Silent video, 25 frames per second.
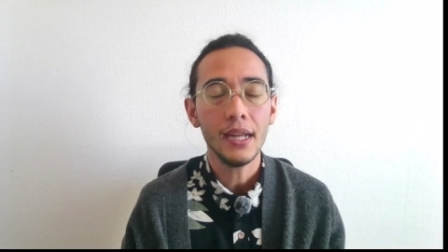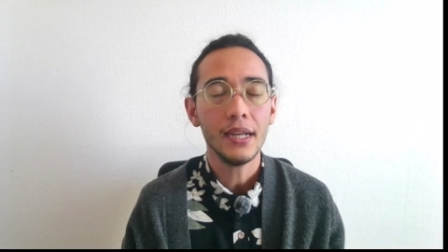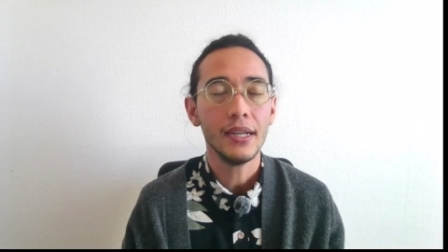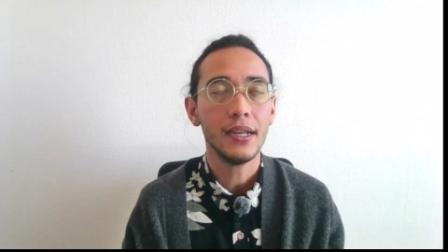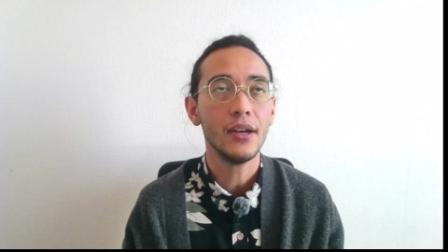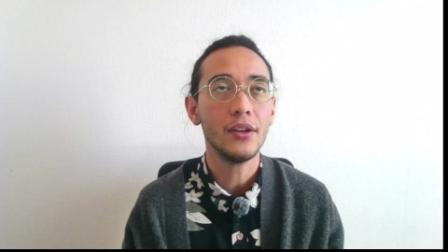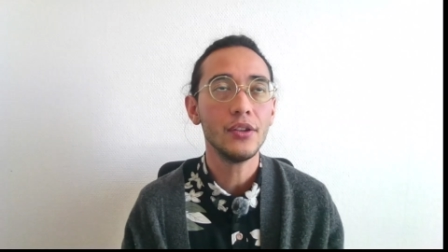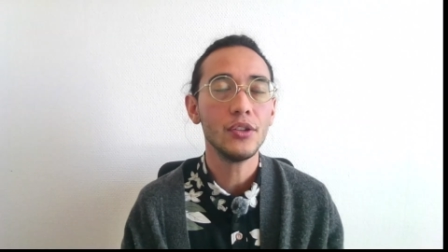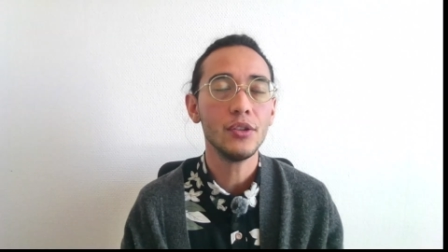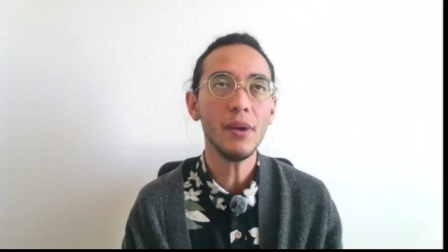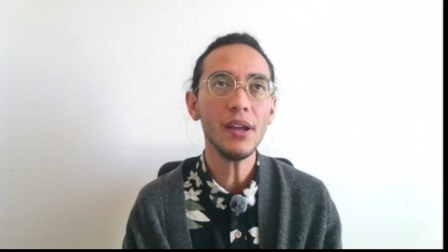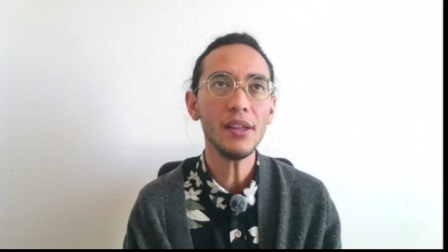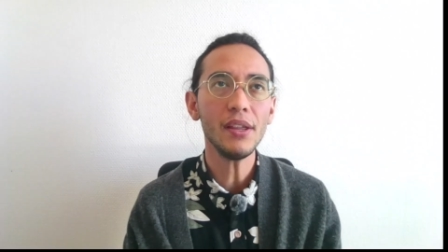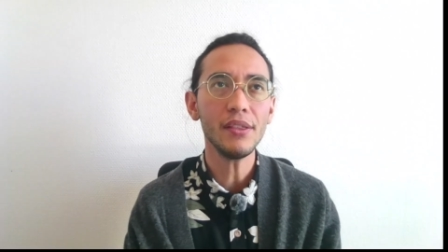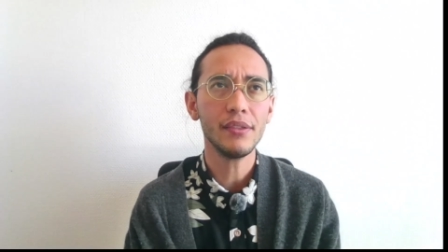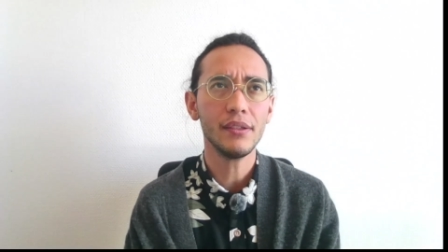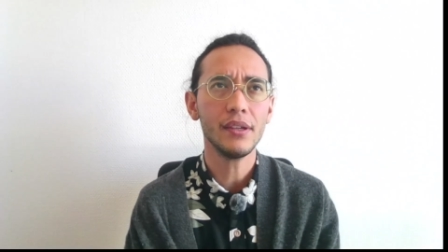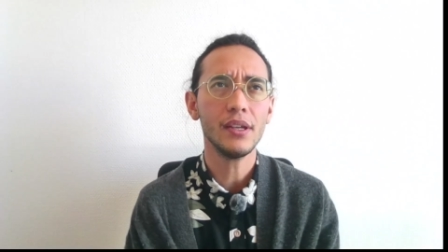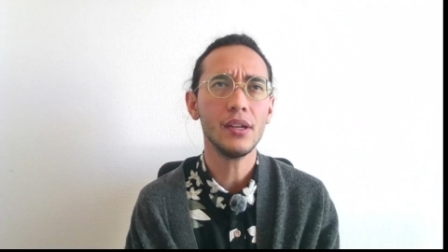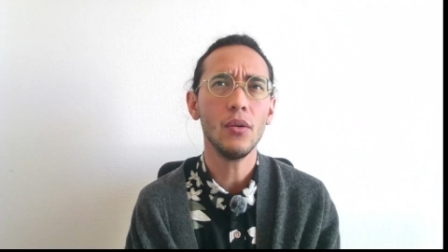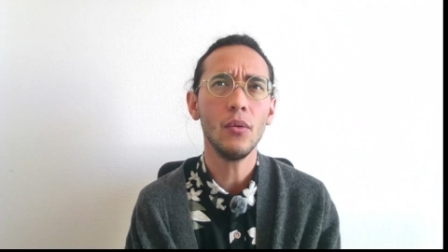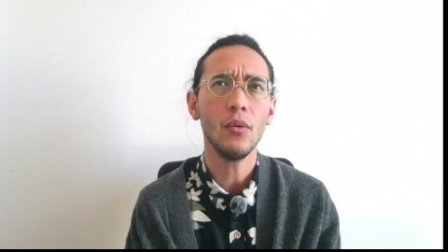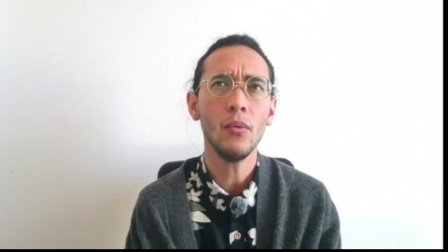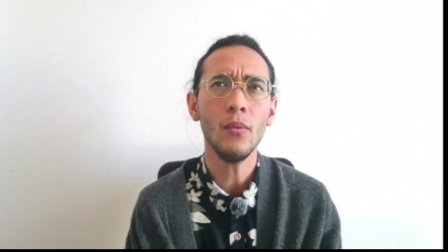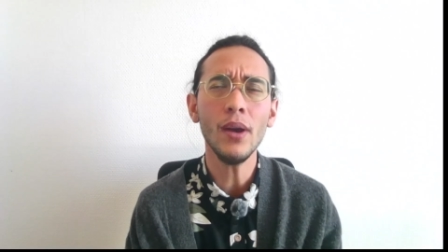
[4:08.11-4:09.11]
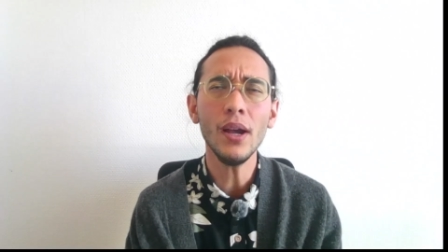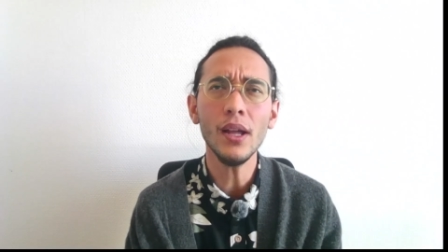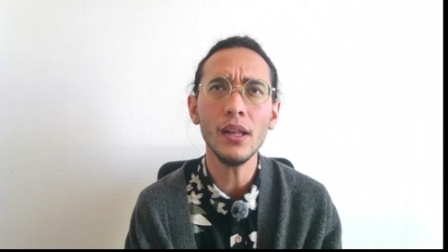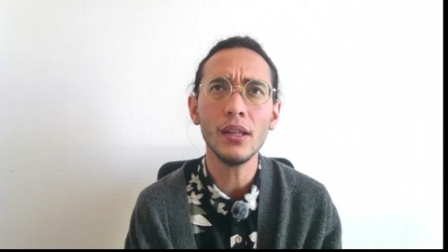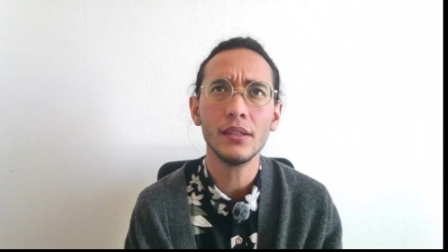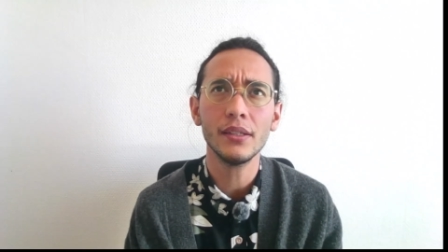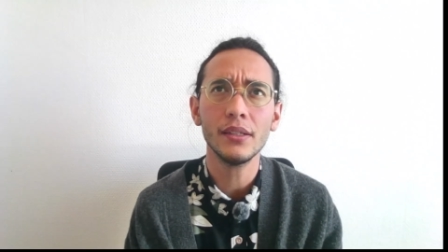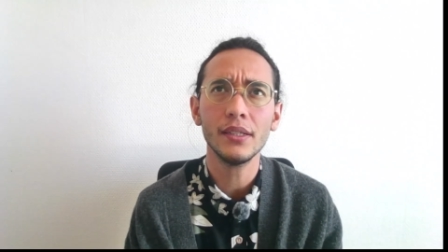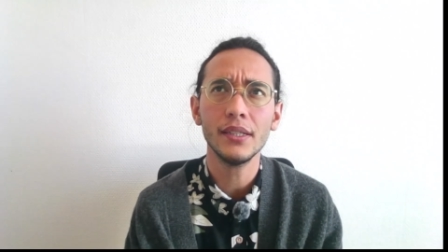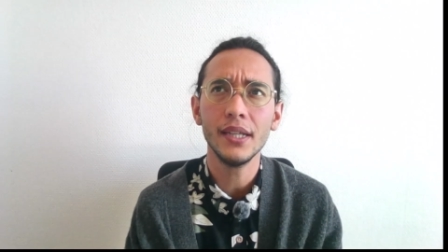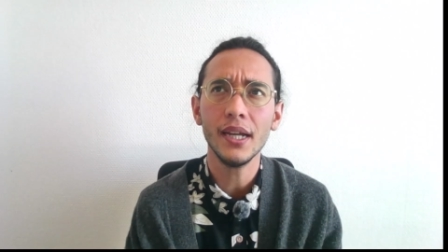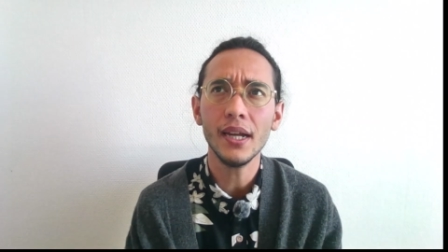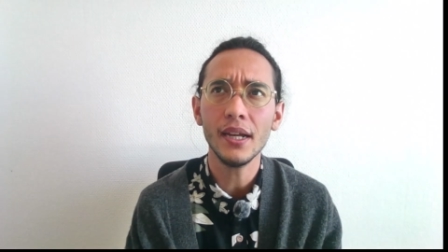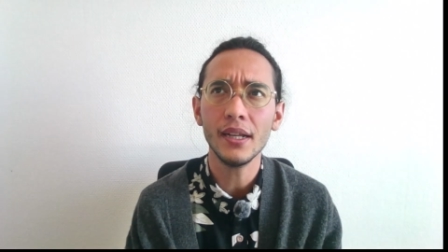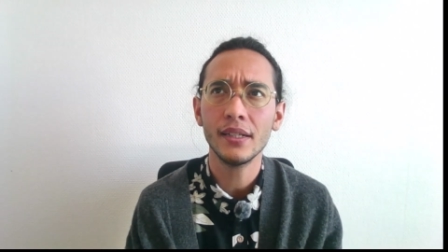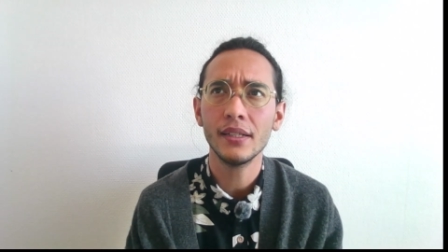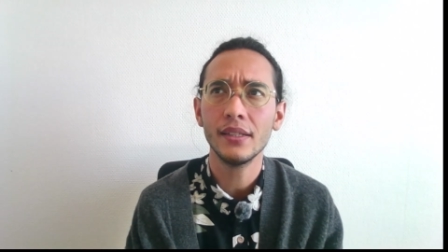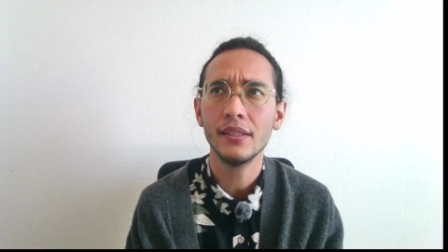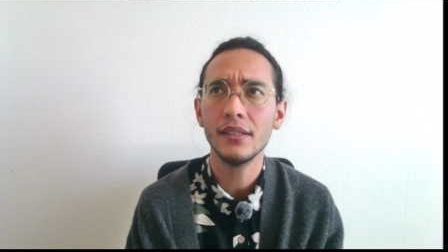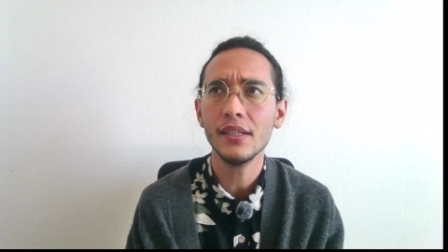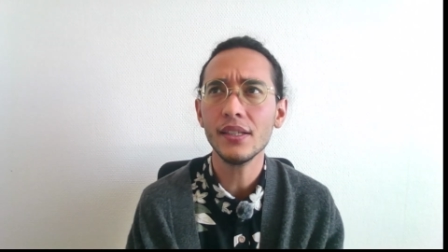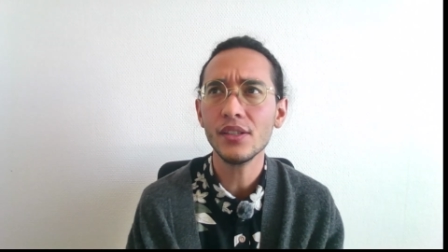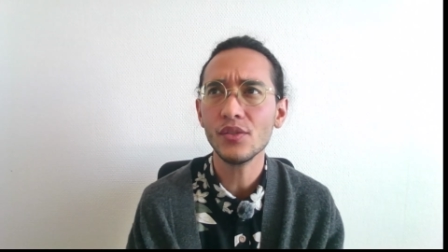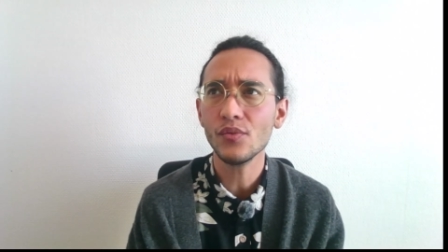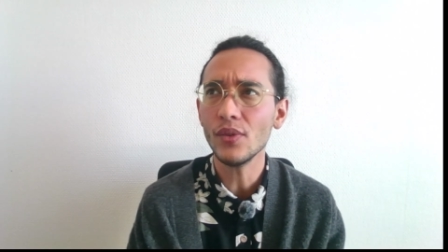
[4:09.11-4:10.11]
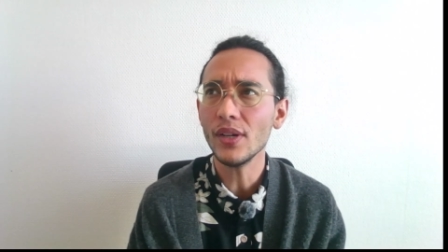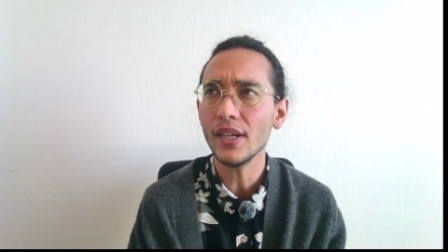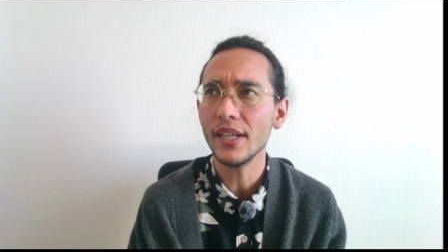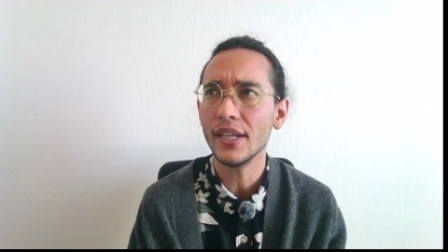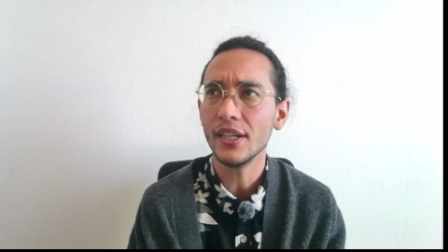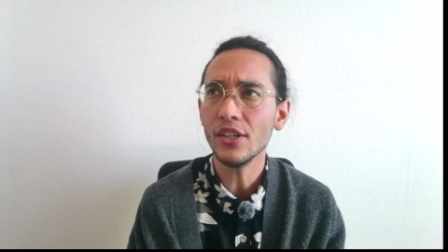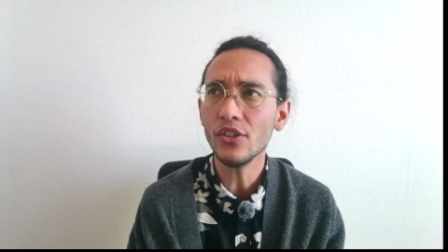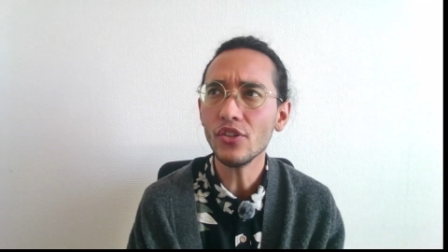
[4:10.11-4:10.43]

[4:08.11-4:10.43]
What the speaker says: Now, you might think, well, Jan, that's really